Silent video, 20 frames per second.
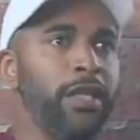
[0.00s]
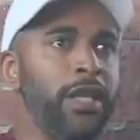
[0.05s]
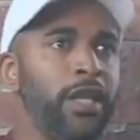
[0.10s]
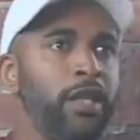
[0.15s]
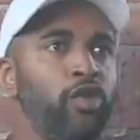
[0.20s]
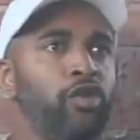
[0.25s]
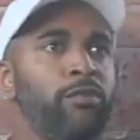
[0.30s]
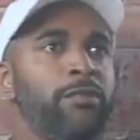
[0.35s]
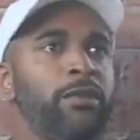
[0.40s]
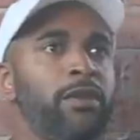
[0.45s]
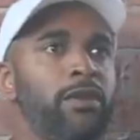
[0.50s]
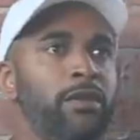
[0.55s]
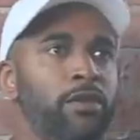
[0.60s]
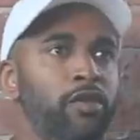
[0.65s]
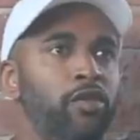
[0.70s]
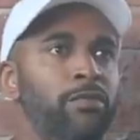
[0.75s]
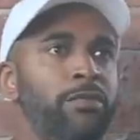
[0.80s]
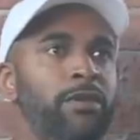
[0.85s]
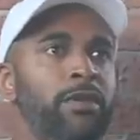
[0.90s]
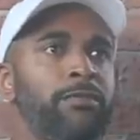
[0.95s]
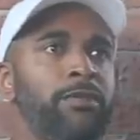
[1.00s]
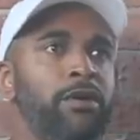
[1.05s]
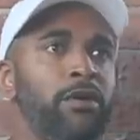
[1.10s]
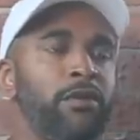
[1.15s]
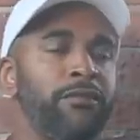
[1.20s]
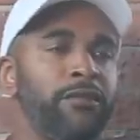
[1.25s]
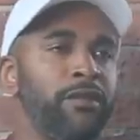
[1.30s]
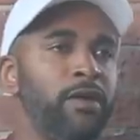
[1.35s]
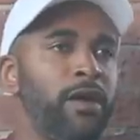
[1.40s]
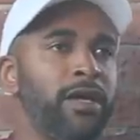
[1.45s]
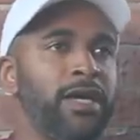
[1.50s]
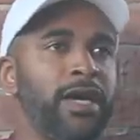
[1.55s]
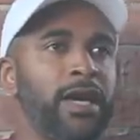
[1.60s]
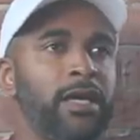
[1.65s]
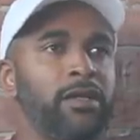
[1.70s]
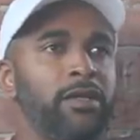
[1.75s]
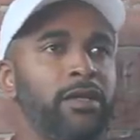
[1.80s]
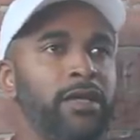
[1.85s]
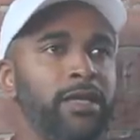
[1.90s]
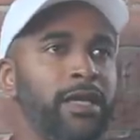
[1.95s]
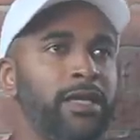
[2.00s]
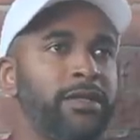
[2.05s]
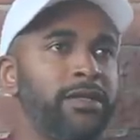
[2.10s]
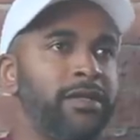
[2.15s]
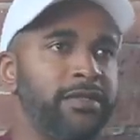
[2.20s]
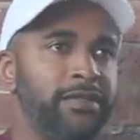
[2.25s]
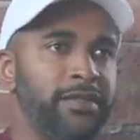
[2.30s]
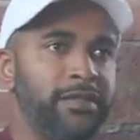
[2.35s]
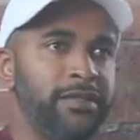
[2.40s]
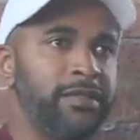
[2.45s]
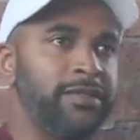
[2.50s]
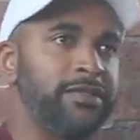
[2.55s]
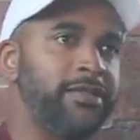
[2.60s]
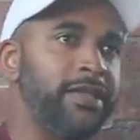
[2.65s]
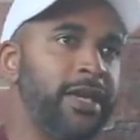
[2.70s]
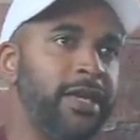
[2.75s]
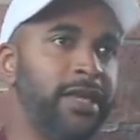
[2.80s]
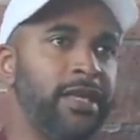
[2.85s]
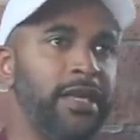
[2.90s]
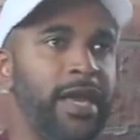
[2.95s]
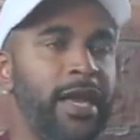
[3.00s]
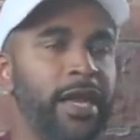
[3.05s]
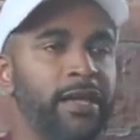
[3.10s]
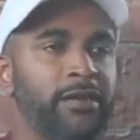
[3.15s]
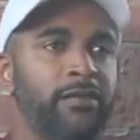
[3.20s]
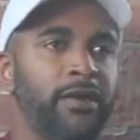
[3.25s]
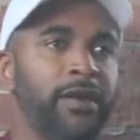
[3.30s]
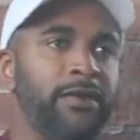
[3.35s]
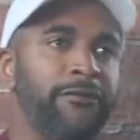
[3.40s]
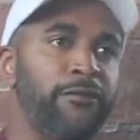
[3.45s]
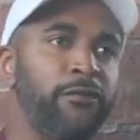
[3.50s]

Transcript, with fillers: Yeah, a little bit, a little bit of both. You know, I'm kind of looking at this as the second act, right?